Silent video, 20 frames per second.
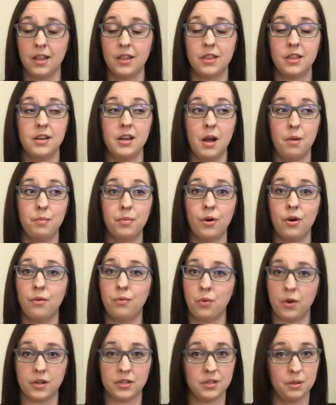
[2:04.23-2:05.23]
The number
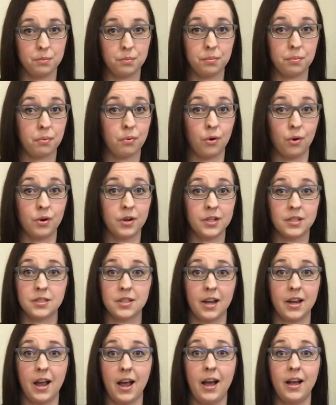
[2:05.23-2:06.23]
of works in progress
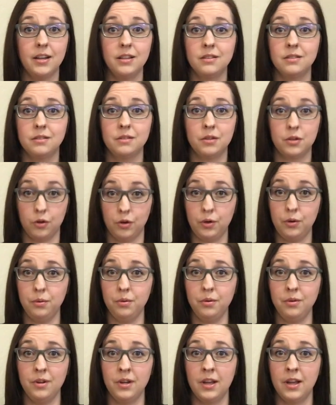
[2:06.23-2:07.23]
I had grew,
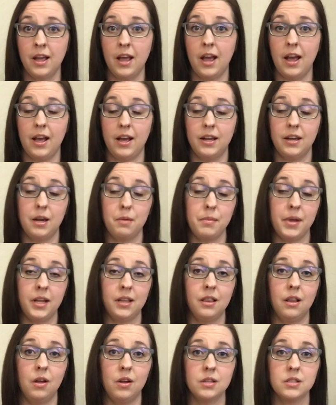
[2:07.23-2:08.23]
and I
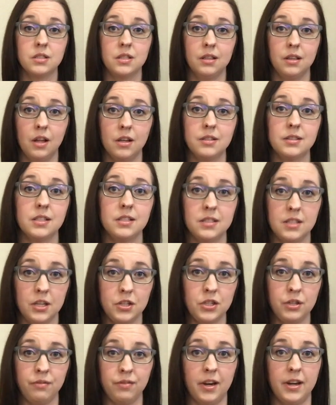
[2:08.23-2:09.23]
made lots and lots of
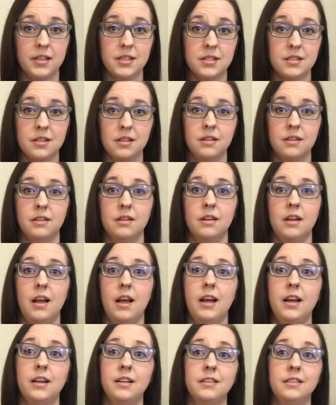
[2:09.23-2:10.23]
stitchy friends,
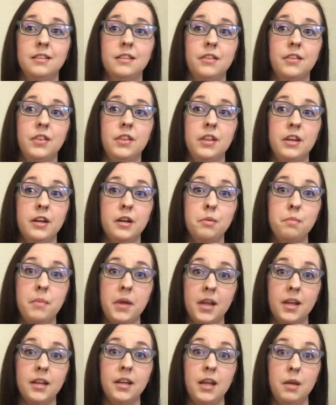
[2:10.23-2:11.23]
and they're
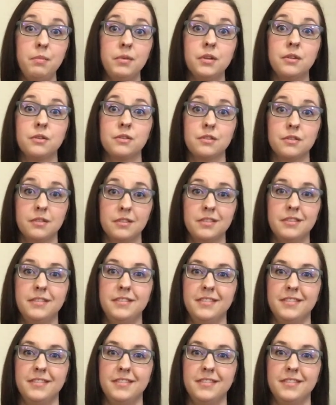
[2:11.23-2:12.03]
big enablers.